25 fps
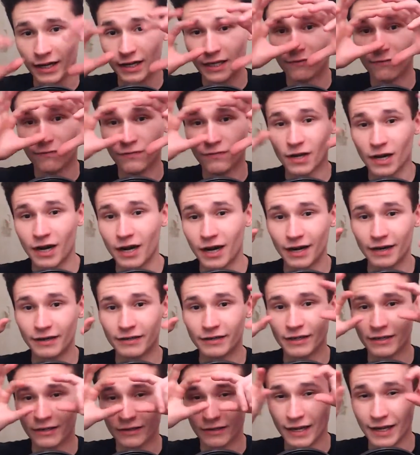in
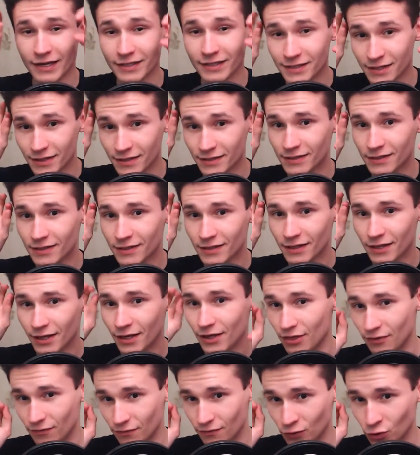VR glasses
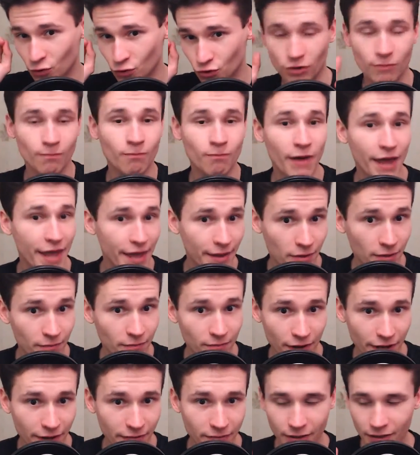in the future, maybe,
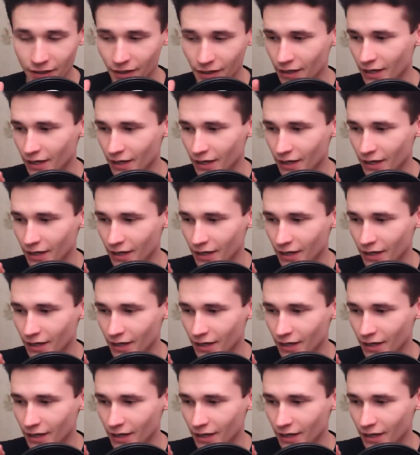maybe,